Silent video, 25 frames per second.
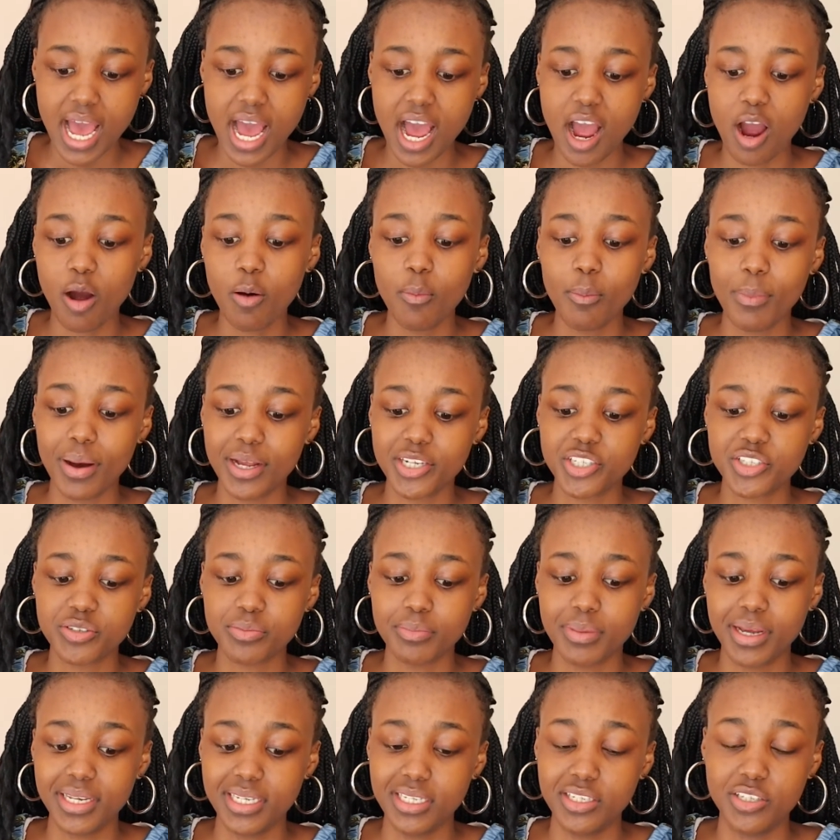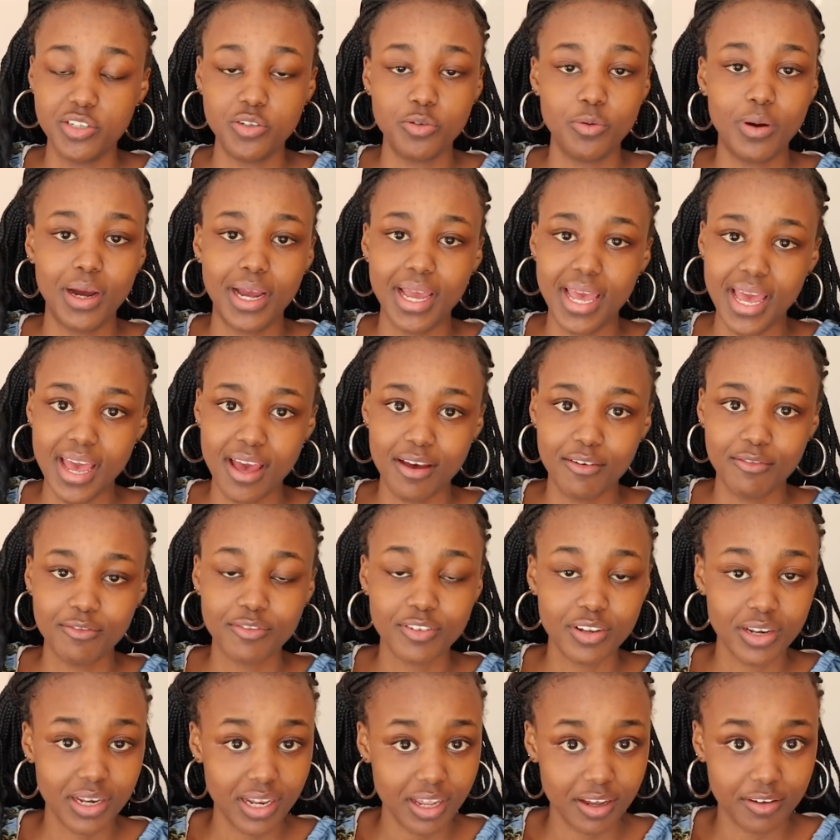How much money do I
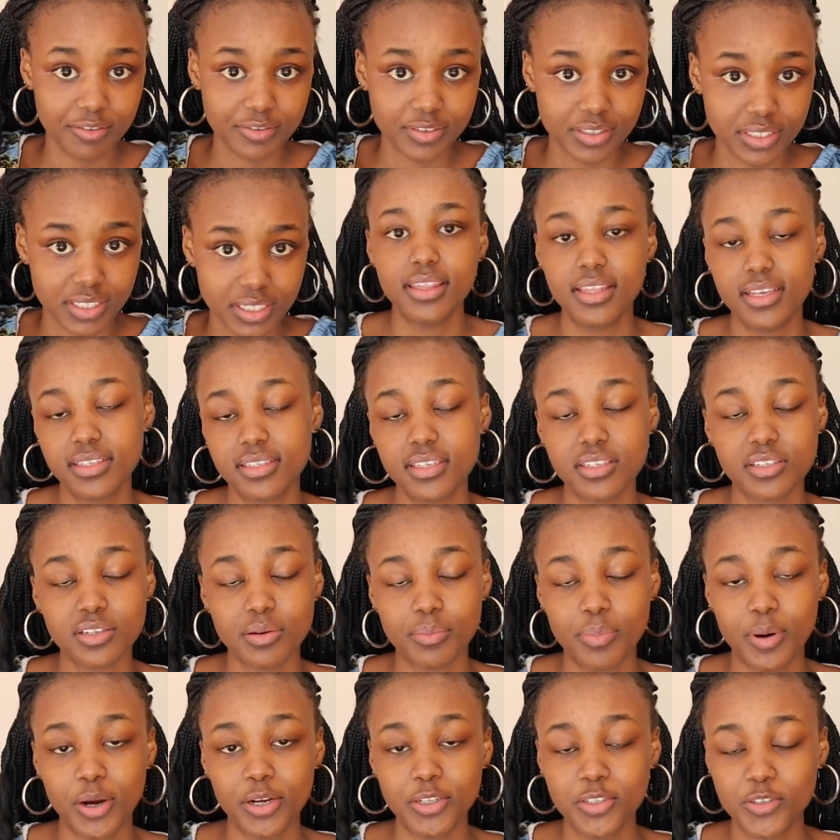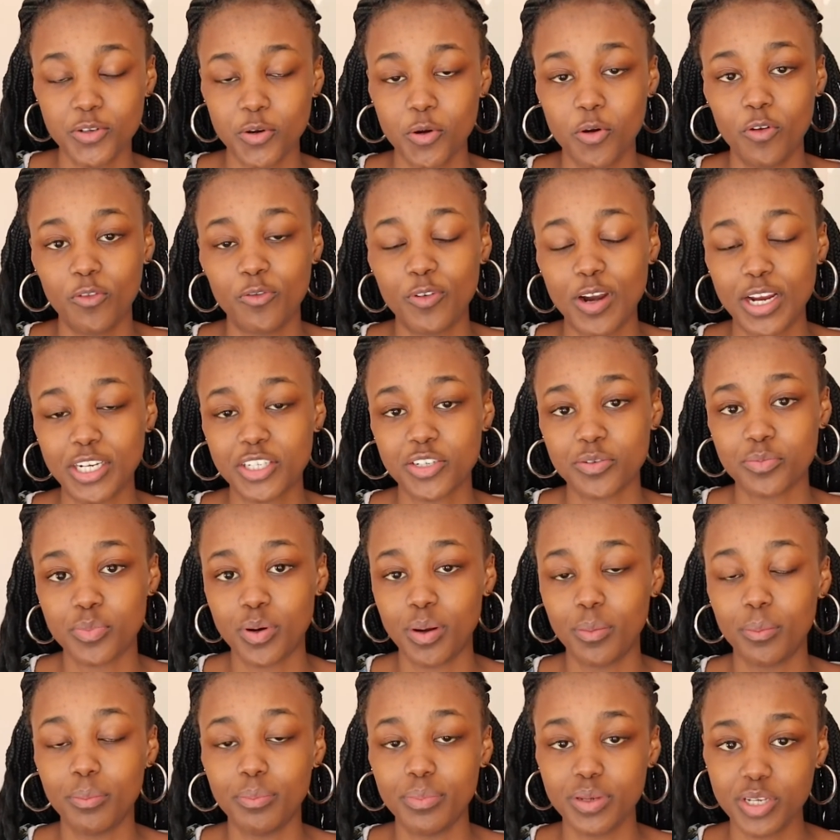have left? This is a part to whole fraction
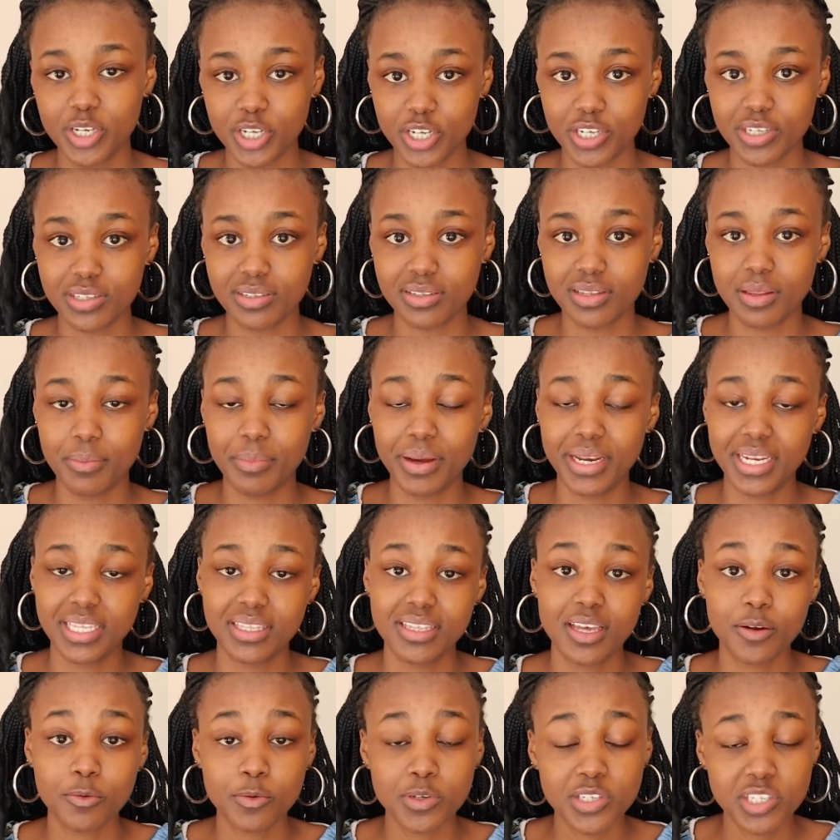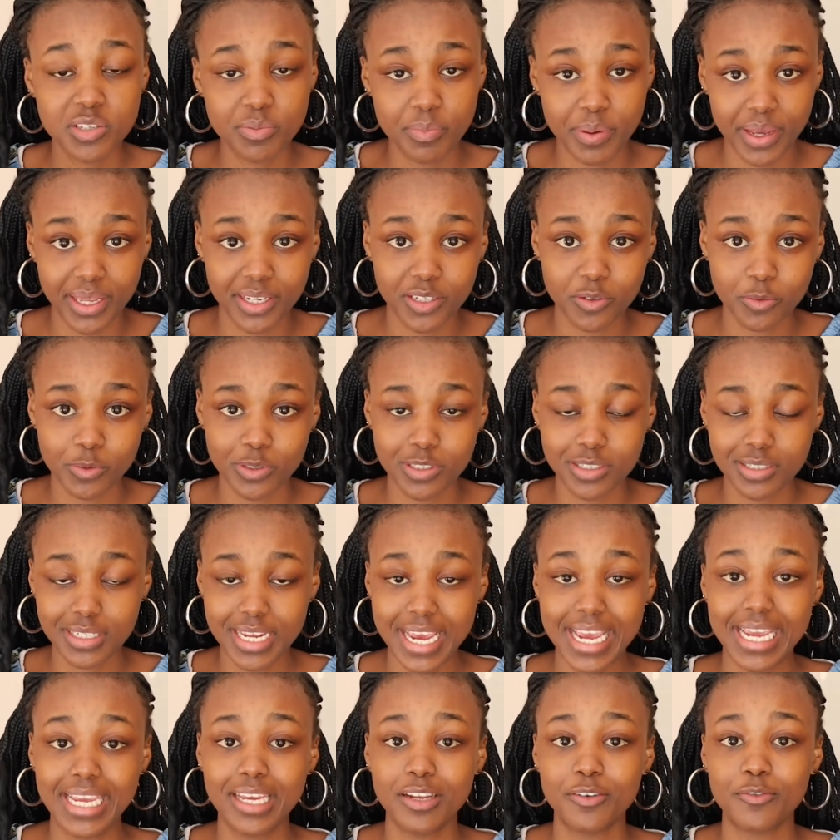problem because the money that was spent was
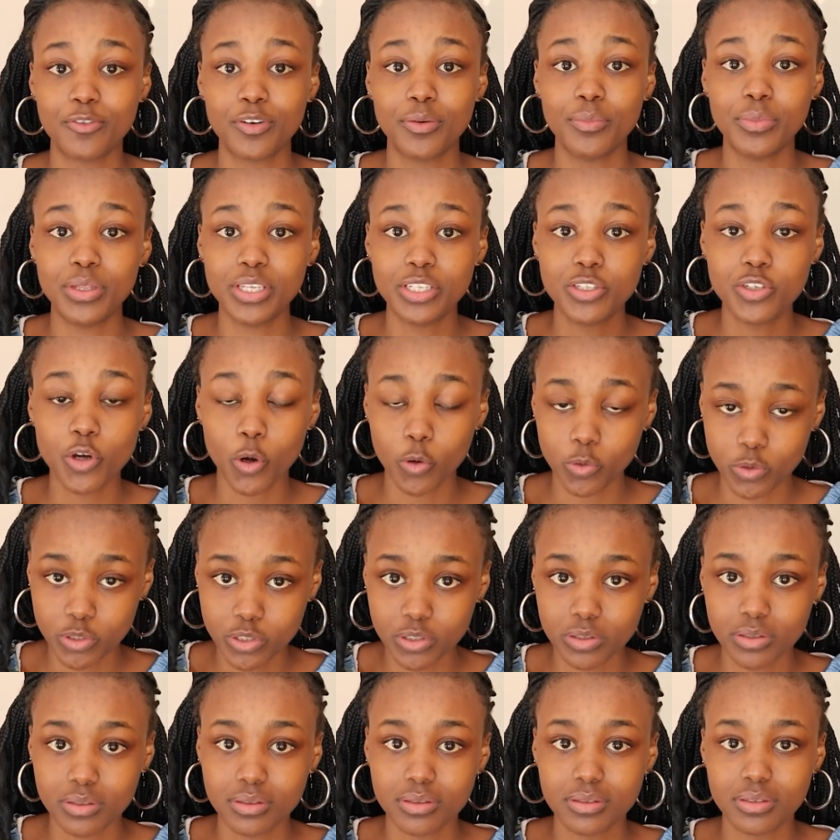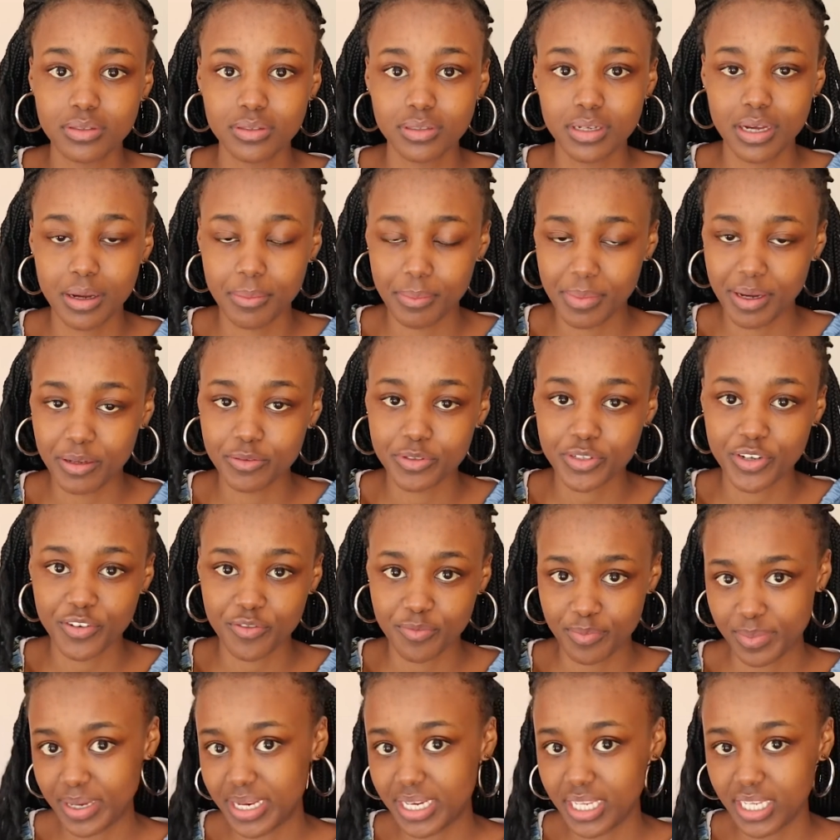taken from the total amount
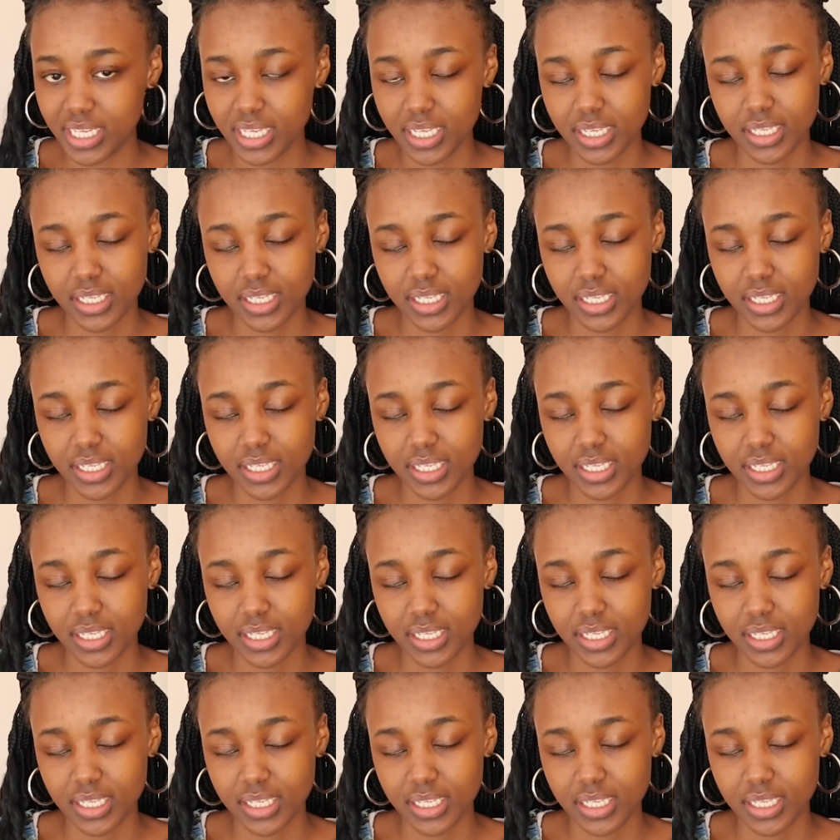of money.